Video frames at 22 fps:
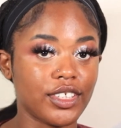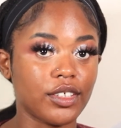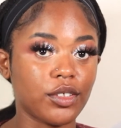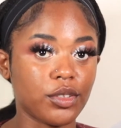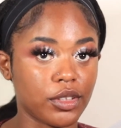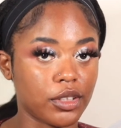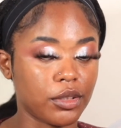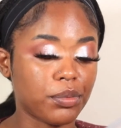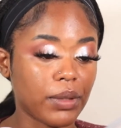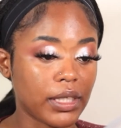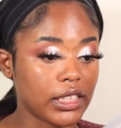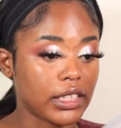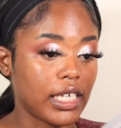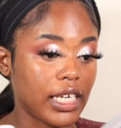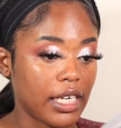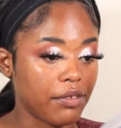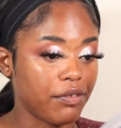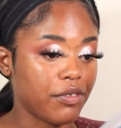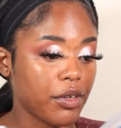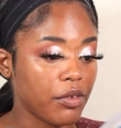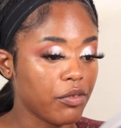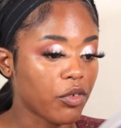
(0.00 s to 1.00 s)
especially
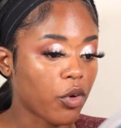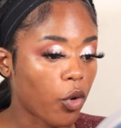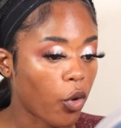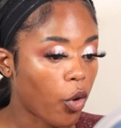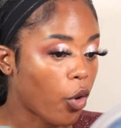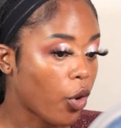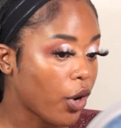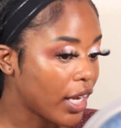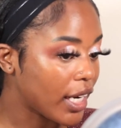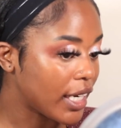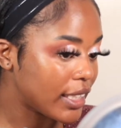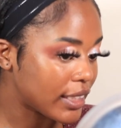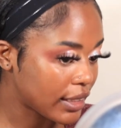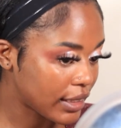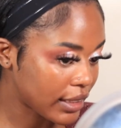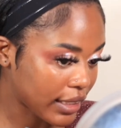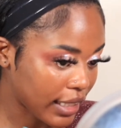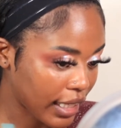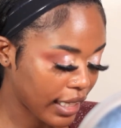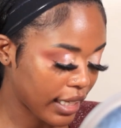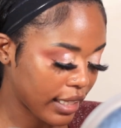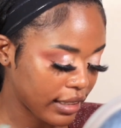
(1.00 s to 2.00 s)
if you've got oily
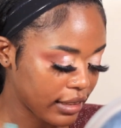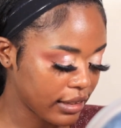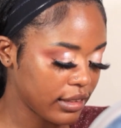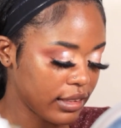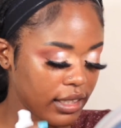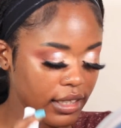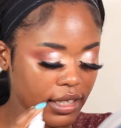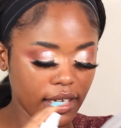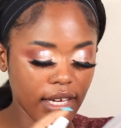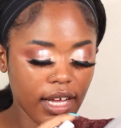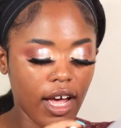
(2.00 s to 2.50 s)
skin.